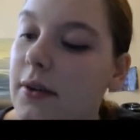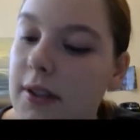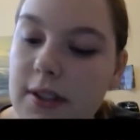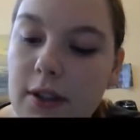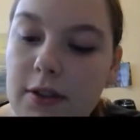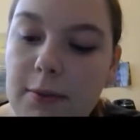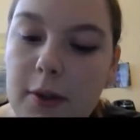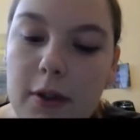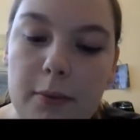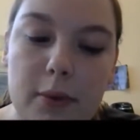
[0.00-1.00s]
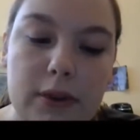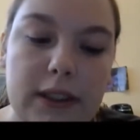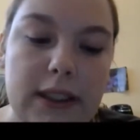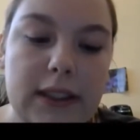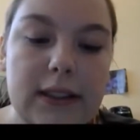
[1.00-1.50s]
we talked about
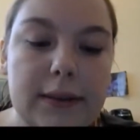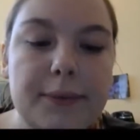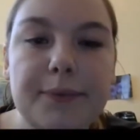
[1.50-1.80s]
bullying.